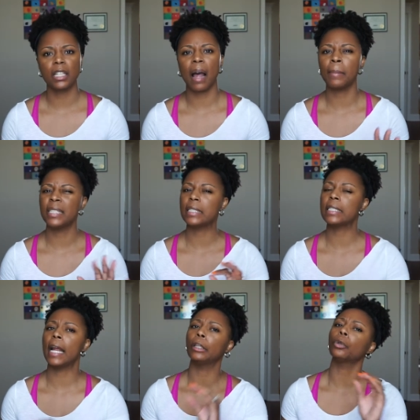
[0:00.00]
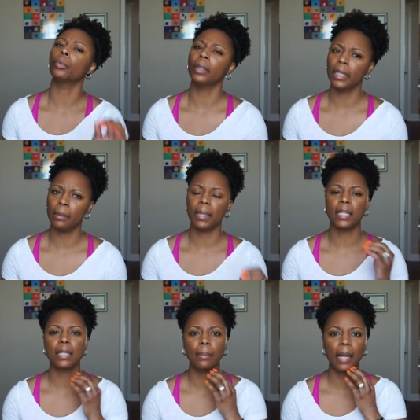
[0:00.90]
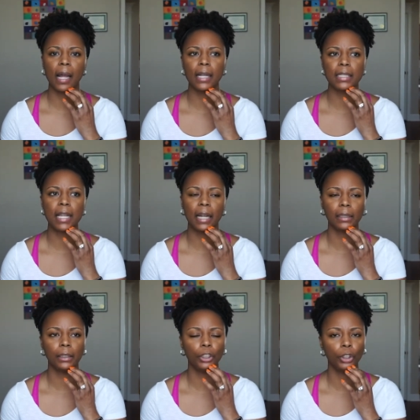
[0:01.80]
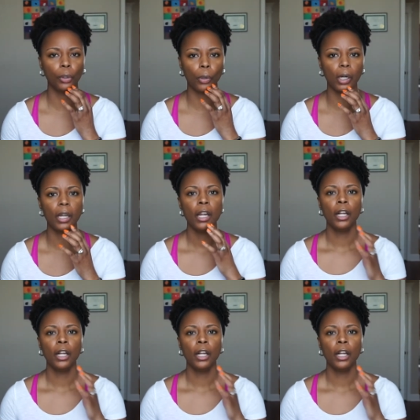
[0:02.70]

I'm gonna just say 3 because I'm not exactly sure,